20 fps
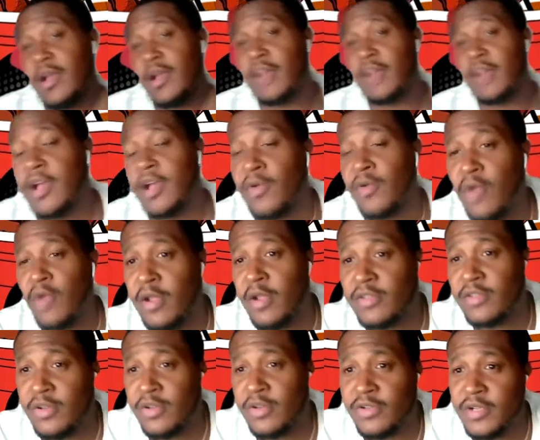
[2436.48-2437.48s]
said, I
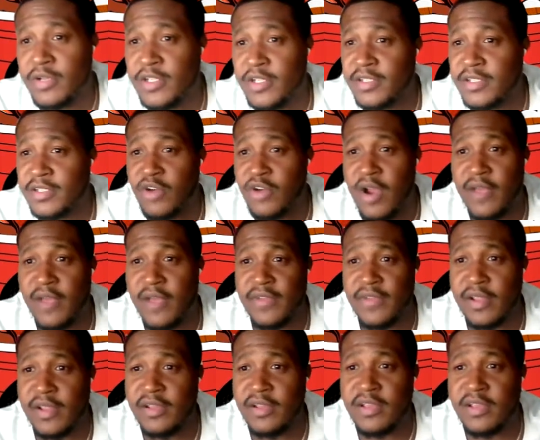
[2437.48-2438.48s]
told you this draft
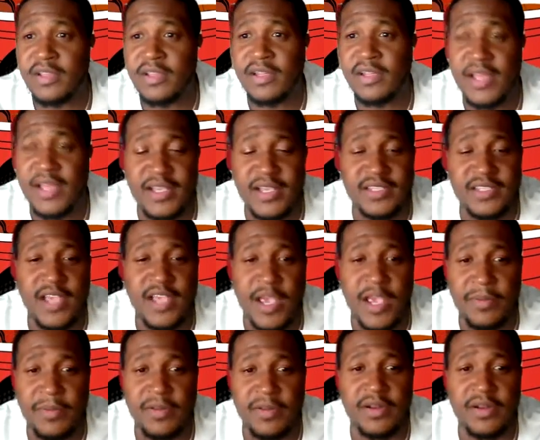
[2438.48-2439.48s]
night. Look at the
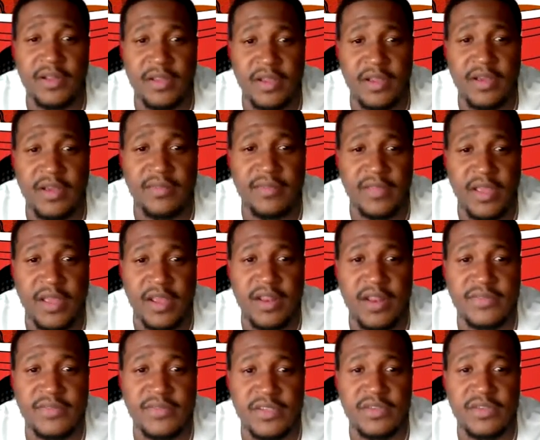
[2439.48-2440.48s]
landscape of the
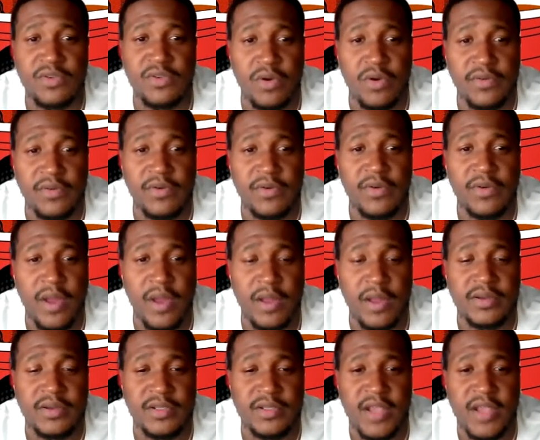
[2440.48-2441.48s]
NFC North
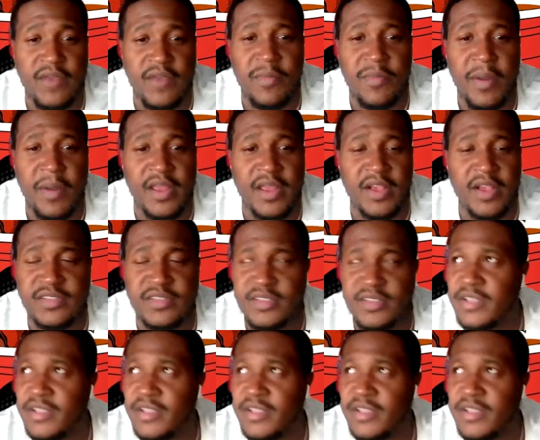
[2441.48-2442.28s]
around us. Everybody else is